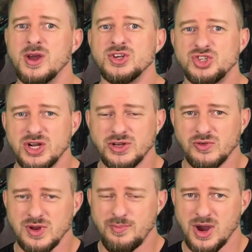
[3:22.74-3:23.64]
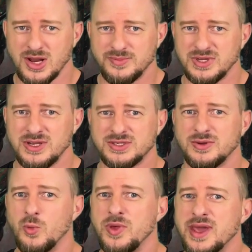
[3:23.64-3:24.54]
Shieldred the Apocalypse is
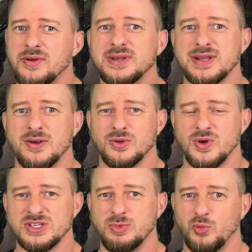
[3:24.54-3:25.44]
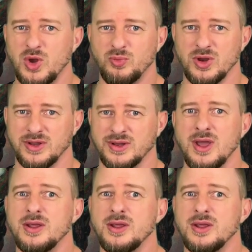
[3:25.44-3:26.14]
without a doubt going to be reprinted.